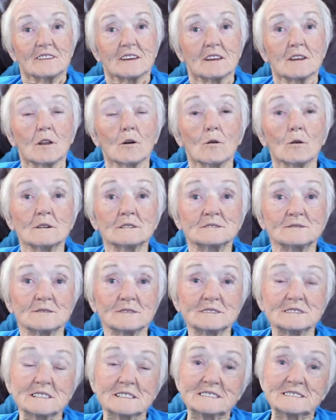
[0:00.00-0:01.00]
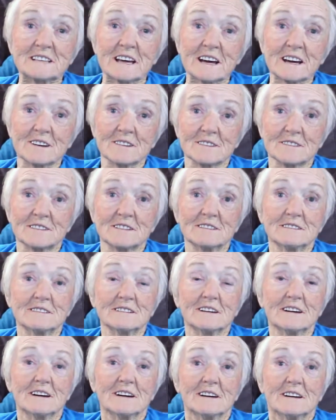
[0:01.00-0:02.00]
Lois is the second
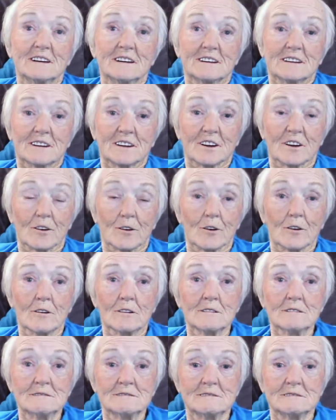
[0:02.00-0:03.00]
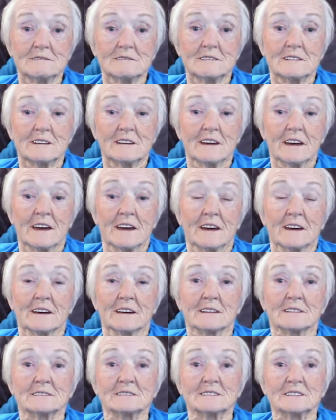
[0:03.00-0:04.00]
girl,
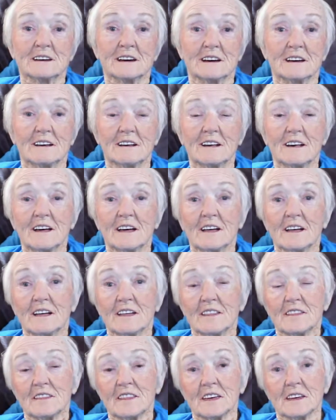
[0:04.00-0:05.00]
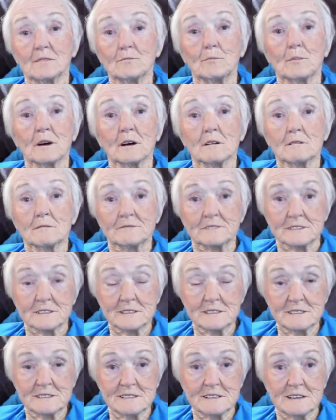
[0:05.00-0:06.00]
and then
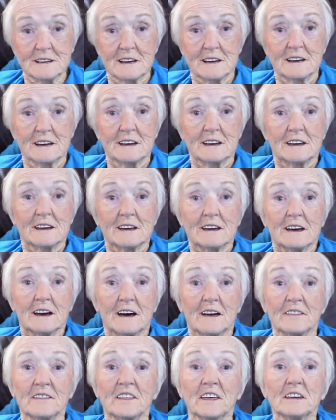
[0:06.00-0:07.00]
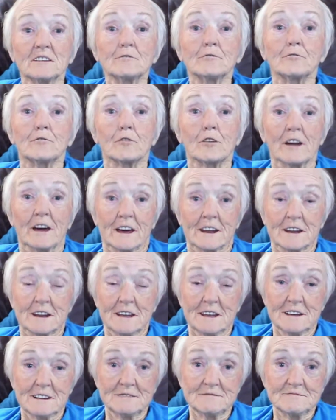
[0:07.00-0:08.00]
Belva, and then Fred,
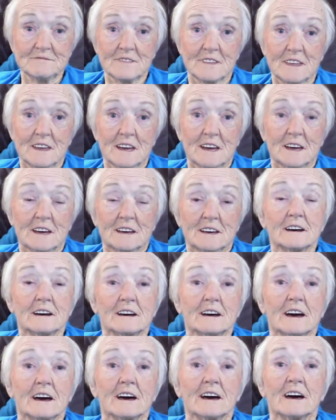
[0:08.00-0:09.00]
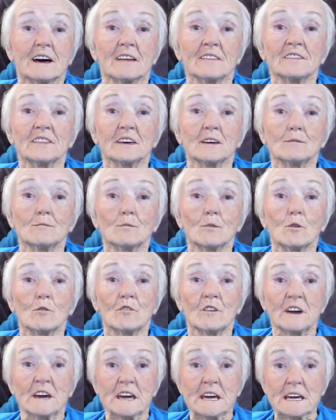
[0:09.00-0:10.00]
and then
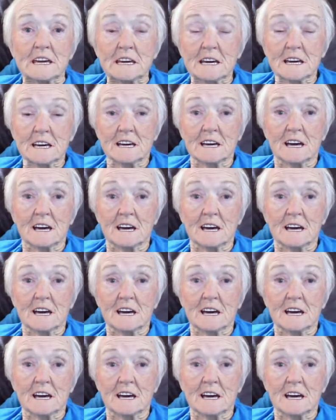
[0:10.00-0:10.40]
Marie,